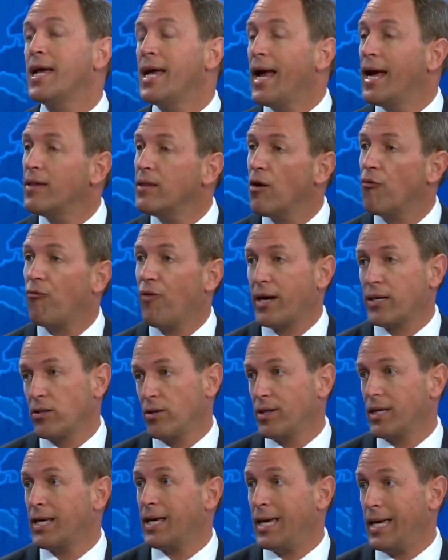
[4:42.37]
And the effect
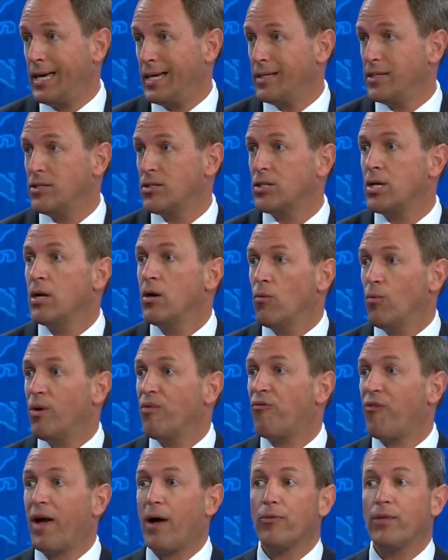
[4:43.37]
on the kids, we
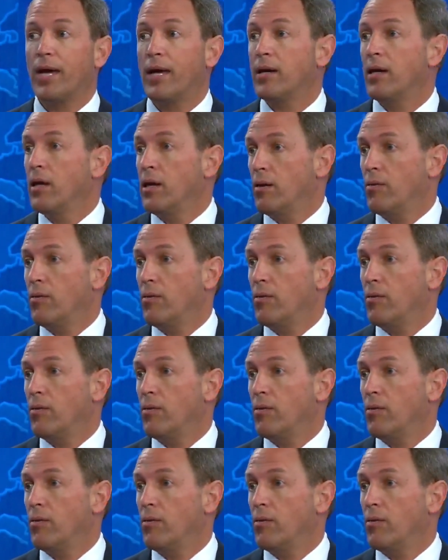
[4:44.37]
found that